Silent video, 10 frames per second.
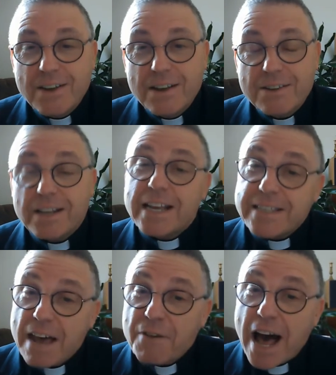So let's
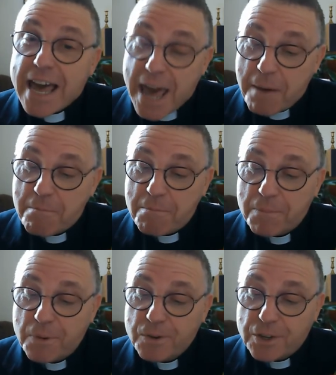have our hymn
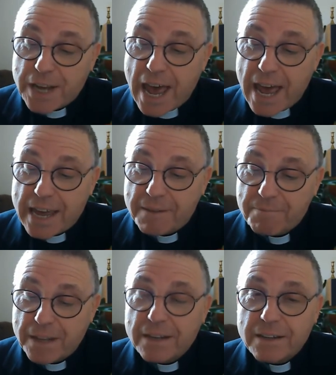today.
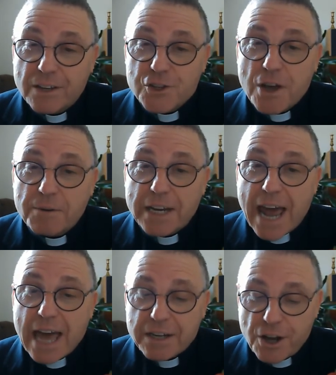And so I'm going to
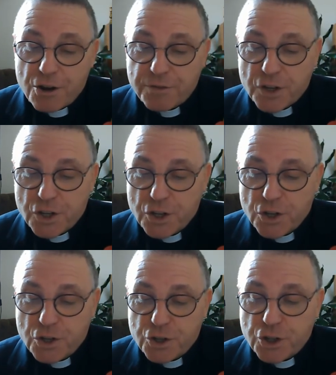hand over
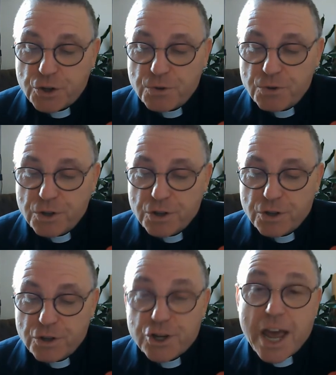to
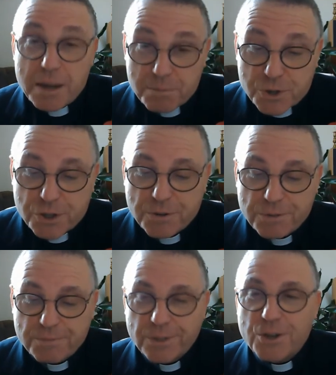James,
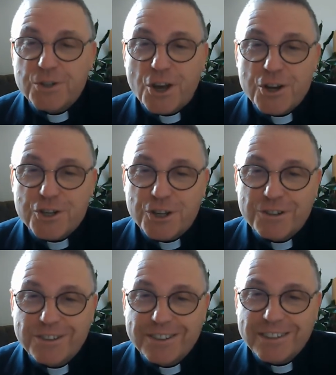who's going
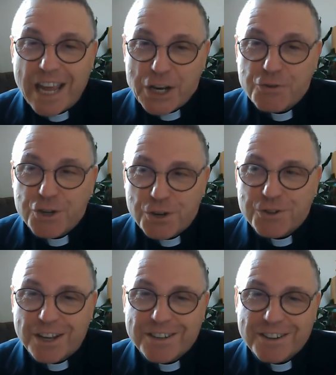to introduce
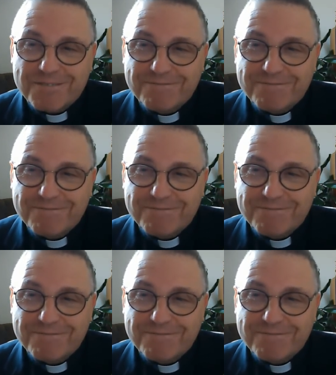it.